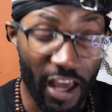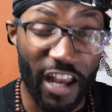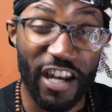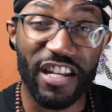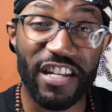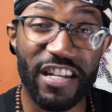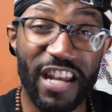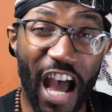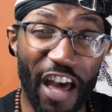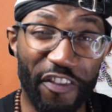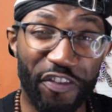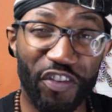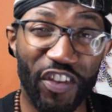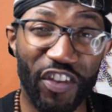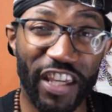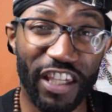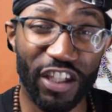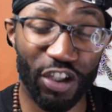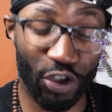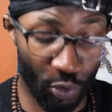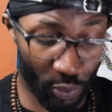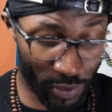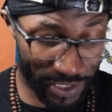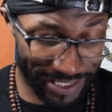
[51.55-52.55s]
Nothing
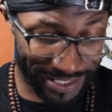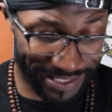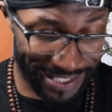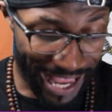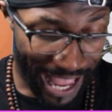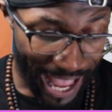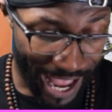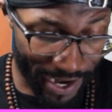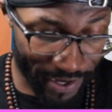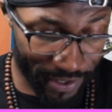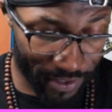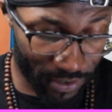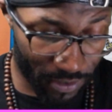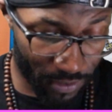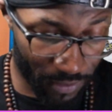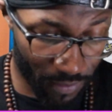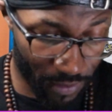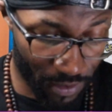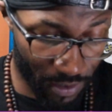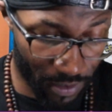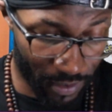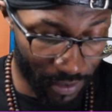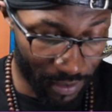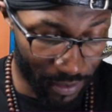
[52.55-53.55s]
you desire
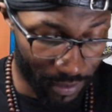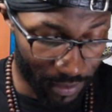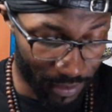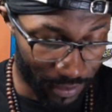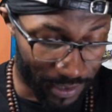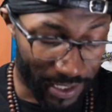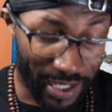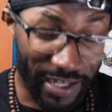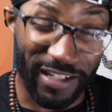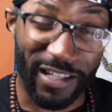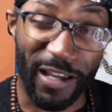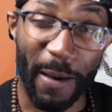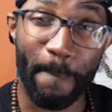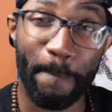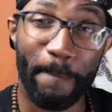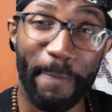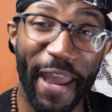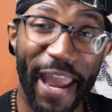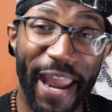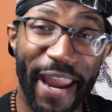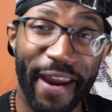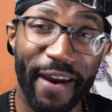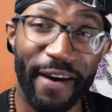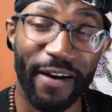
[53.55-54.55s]
can
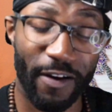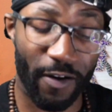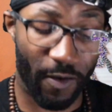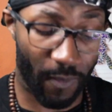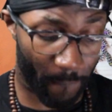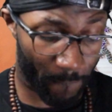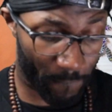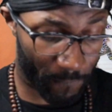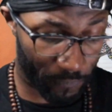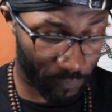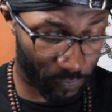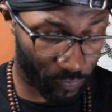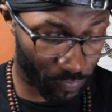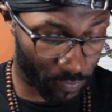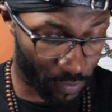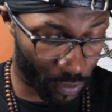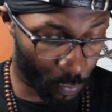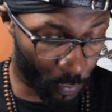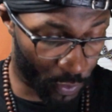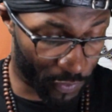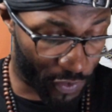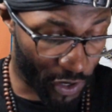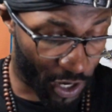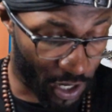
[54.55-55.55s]
compare
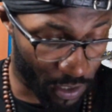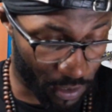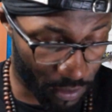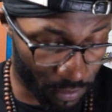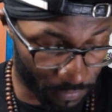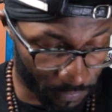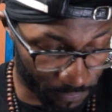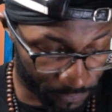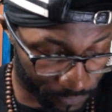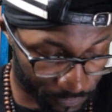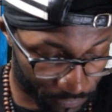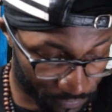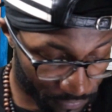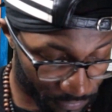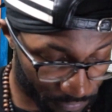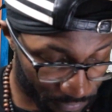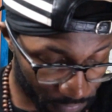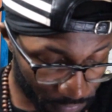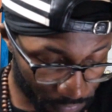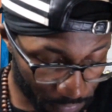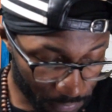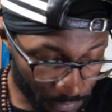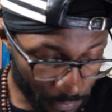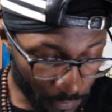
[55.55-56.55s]
with her.
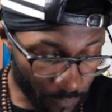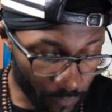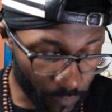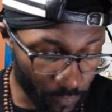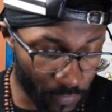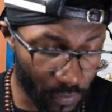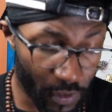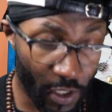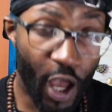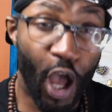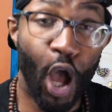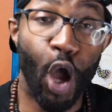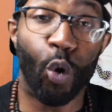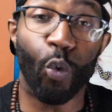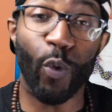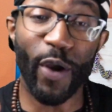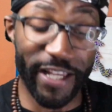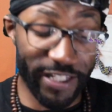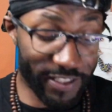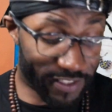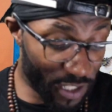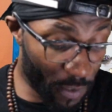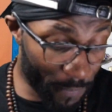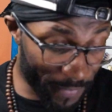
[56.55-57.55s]

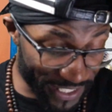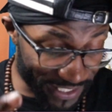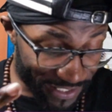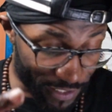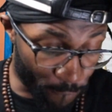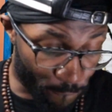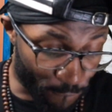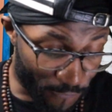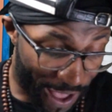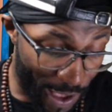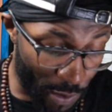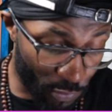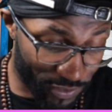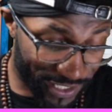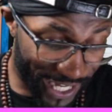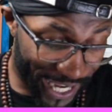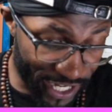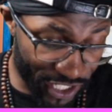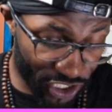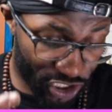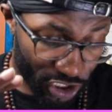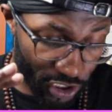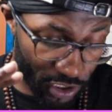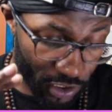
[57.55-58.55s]
Wisdom is the
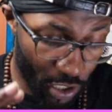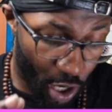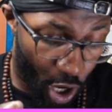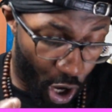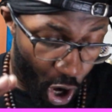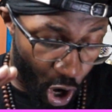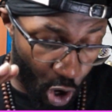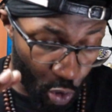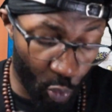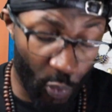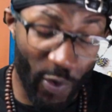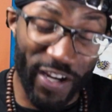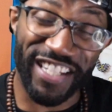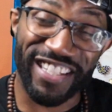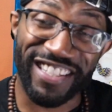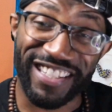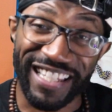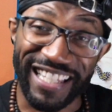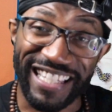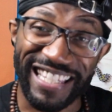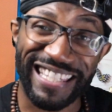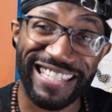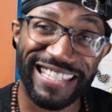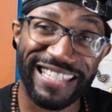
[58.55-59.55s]
foundation on which
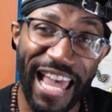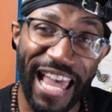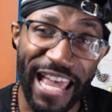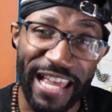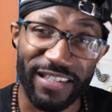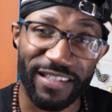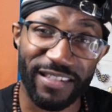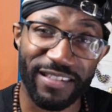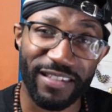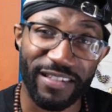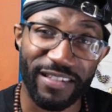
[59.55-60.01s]
success